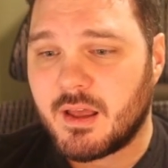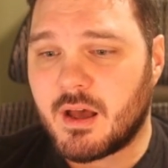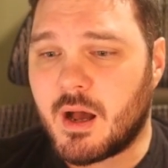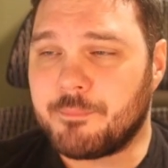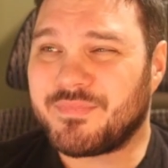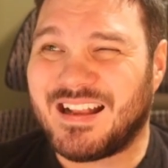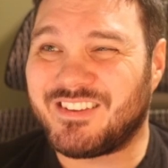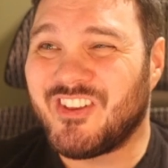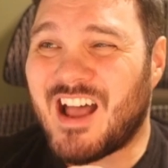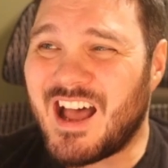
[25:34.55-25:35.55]

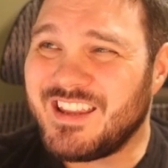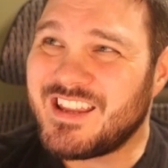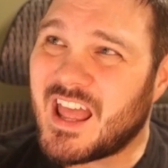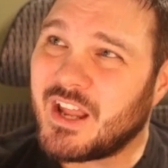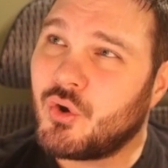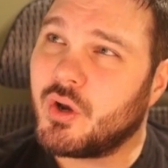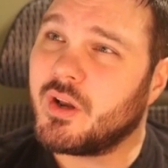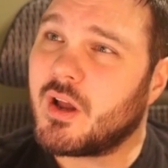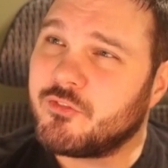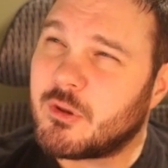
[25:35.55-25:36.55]
It's not yet good
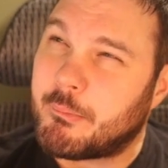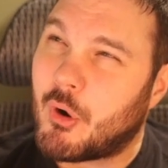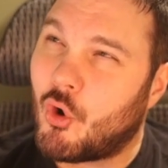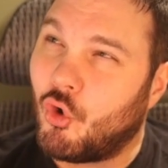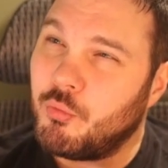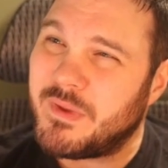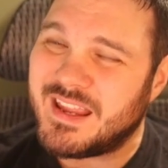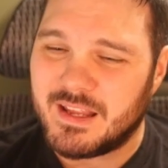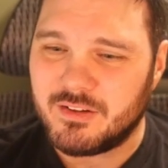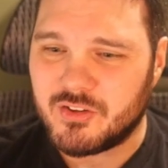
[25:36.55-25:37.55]
enough to pull
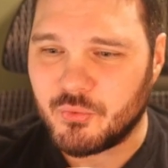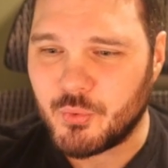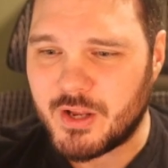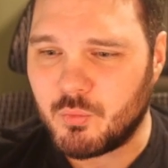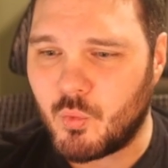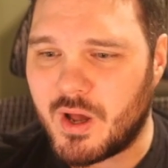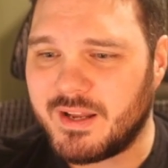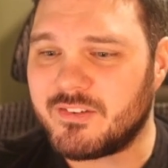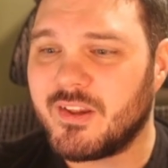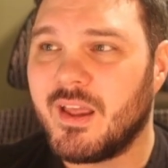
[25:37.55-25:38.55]
me into
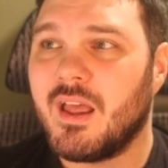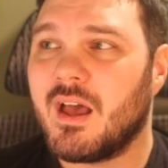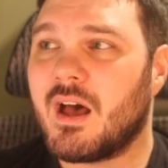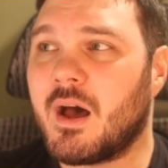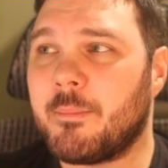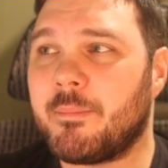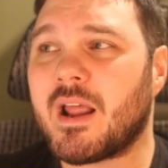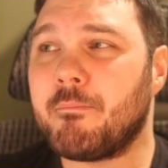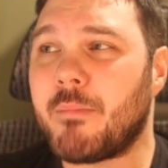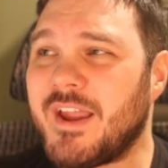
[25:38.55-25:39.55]
red-white, but I
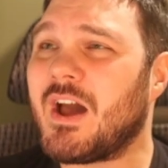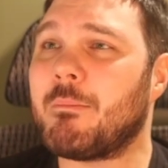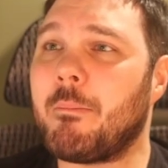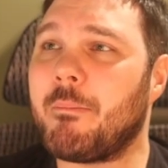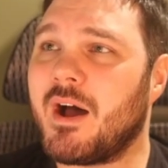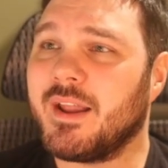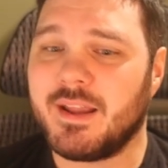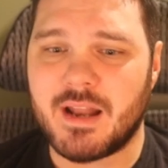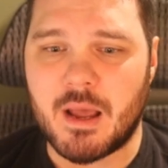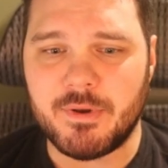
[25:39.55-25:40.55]
might come up on it.
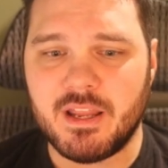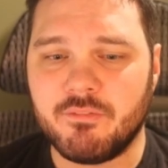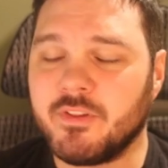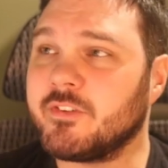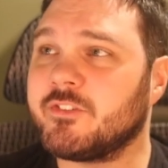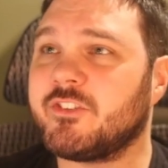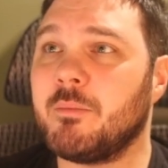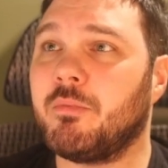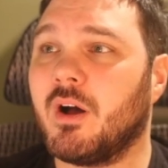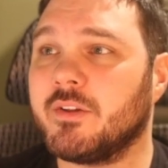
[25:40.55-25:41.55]
I'm going to give this a C+,
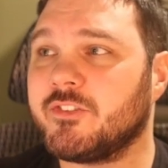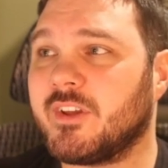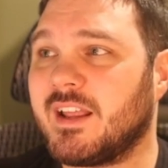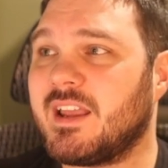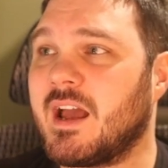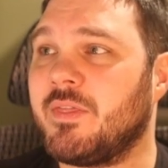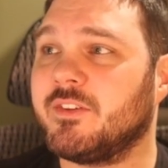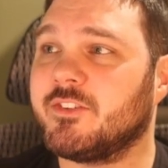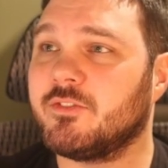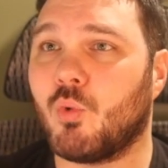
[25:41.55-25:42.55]
and again,
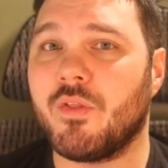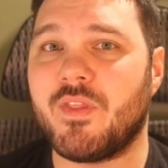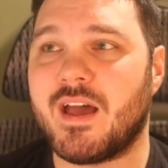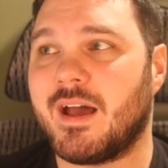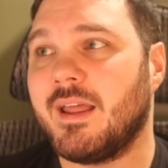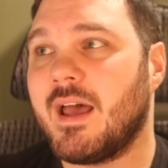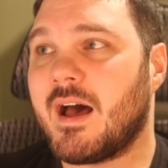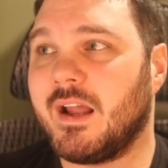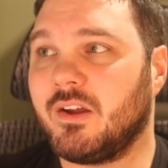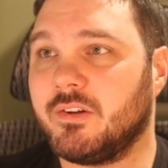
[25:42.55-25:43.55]
this is one that
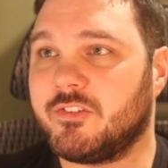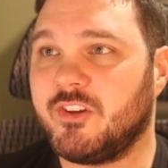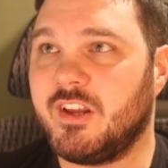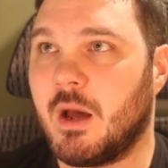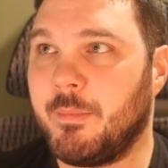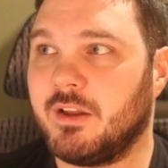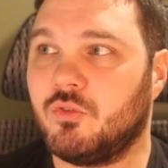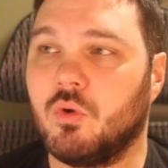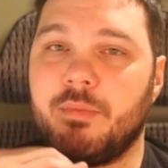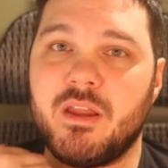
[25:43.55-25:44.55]
I could see coming
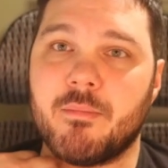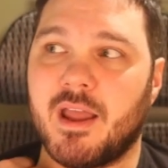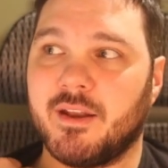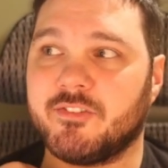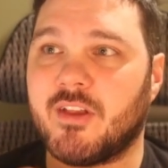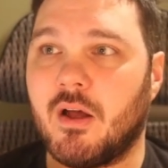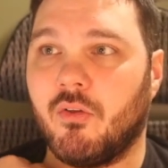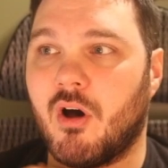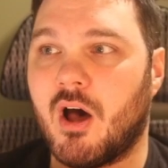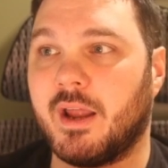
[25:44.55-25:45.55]
into a B- down the
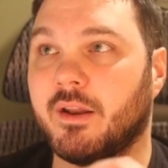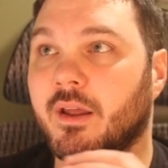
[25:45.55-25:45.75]
line.